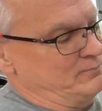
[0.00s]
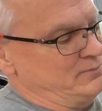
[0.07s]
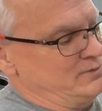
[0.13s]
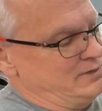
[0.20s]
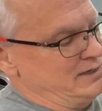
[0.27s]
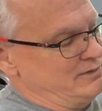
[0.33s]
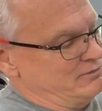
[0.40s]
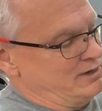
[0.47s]
you
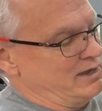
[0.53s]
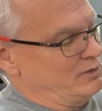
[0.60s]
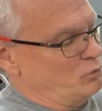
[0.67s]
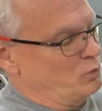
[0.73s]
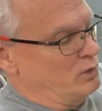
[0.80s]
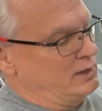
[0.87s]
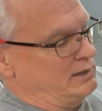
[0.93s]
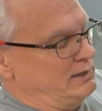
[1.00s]
can even kind of
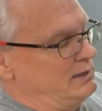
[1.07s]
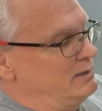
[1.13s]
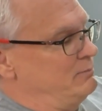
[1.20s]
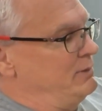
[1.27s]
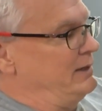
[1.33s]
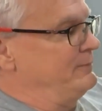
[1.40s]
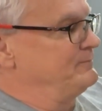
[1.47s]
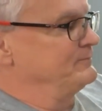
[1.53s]
work it in a
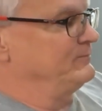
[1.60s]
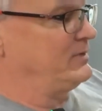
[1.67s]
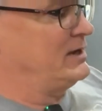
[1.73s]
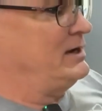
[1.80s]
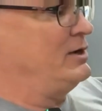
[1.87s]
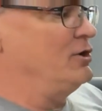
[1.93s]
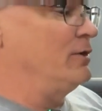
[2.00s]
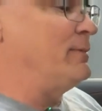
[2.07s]
bit.
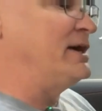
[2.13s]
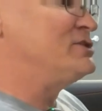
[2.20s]
And here on my